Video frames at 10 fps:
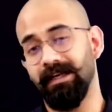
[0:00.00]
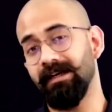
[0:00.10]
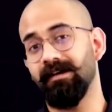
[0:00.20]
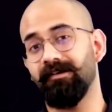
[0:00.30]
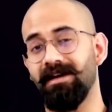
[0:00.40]

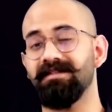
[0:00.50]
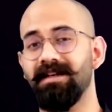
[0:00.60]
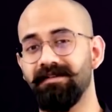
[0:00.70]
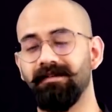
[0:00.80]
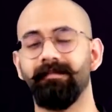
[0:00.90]
In
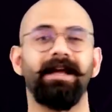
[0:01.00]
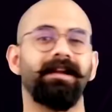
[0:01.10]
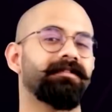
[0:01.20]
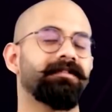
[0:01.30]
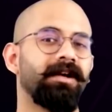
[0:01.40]
translational
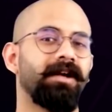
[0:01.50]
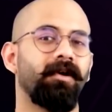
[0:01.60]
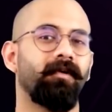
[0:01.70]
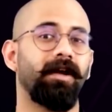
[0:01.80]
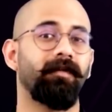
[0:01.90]
mechanics,
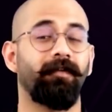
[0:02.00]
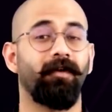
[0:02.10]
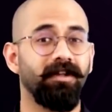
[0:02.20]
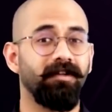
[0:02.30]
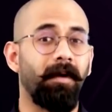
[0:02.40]
where we
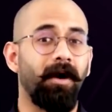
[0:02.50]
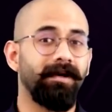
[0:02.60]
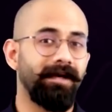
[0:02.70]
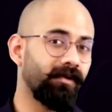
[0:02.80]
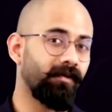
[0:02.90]
found that the
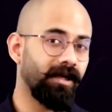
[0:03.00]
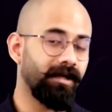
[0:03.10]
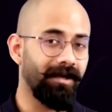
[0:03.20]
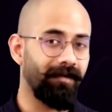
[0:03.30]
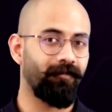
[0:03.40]
power
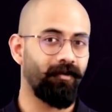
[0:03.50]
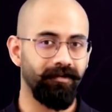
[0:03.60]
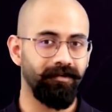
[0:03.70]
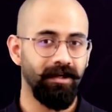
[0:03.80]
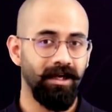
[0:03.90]
delivered by a
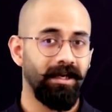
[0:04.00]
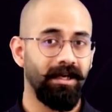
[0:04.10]
force